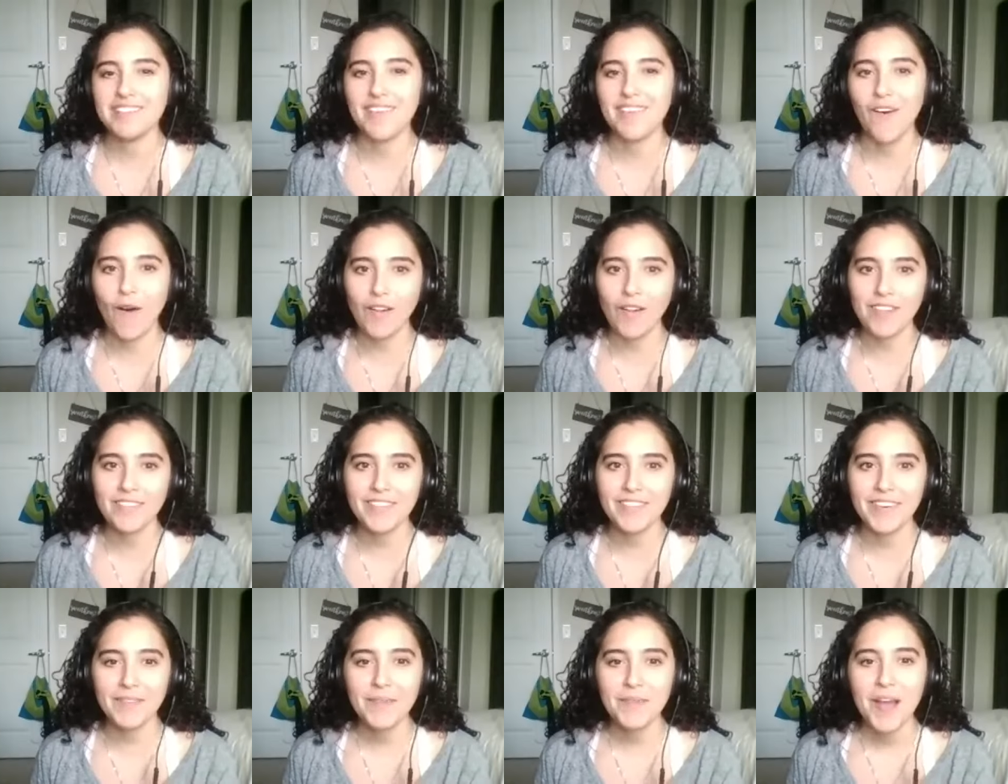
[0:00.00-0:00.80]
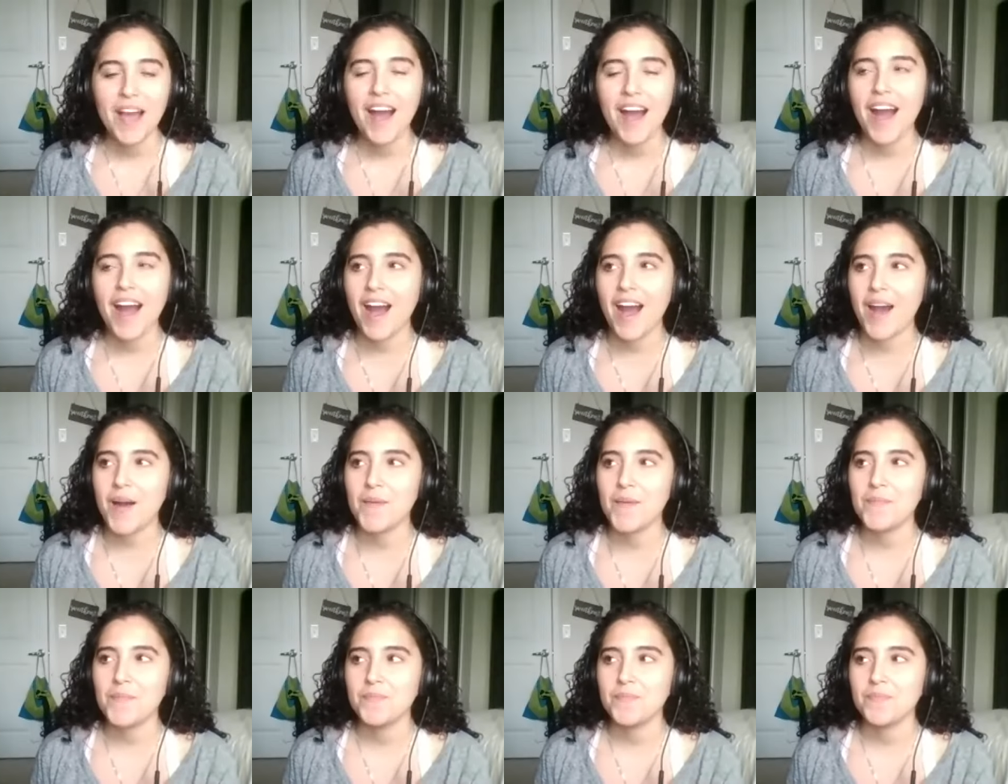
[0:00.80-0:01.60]
all of them. Um,
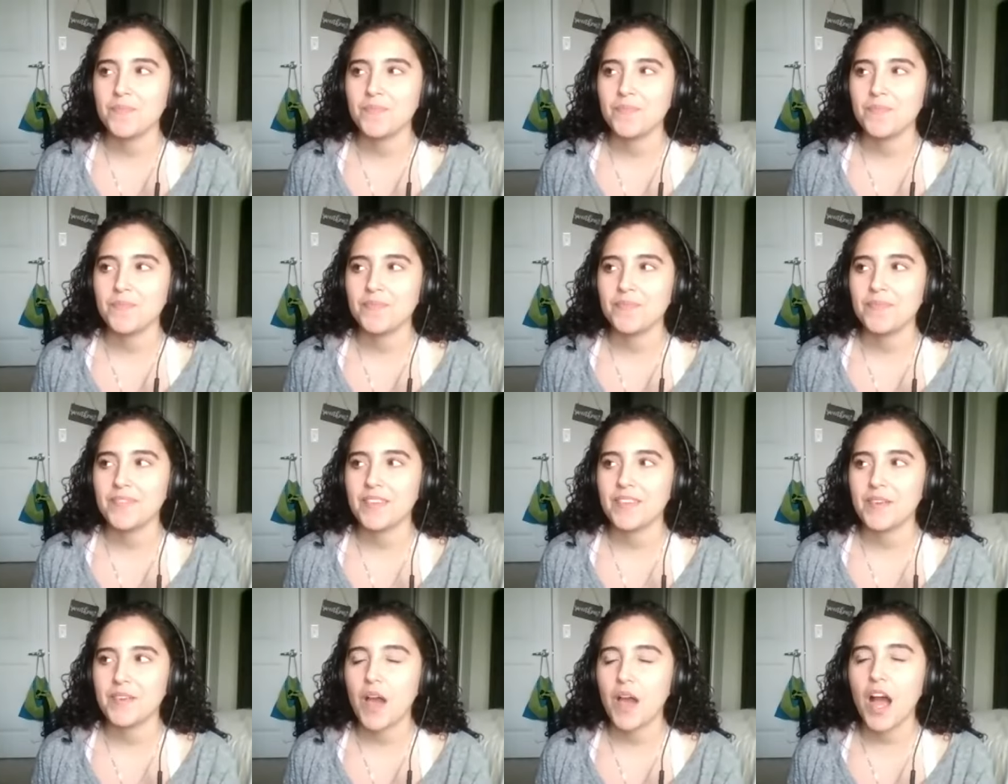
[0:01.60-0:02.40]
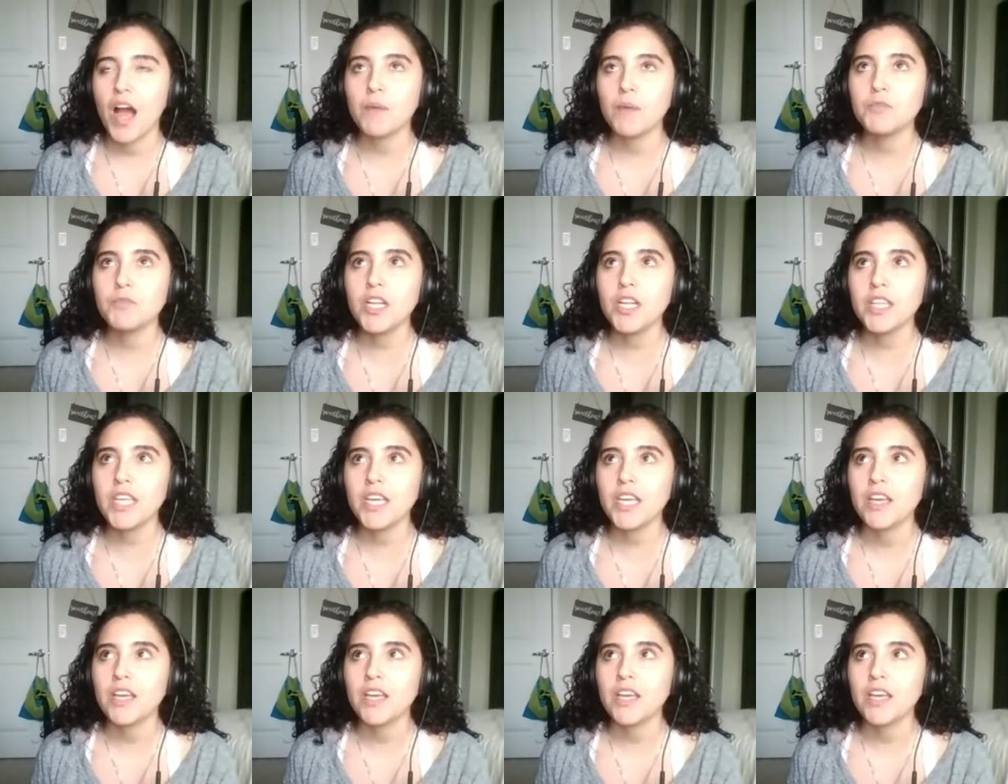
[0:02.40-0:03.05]
mm-hmm. I'm trying to think.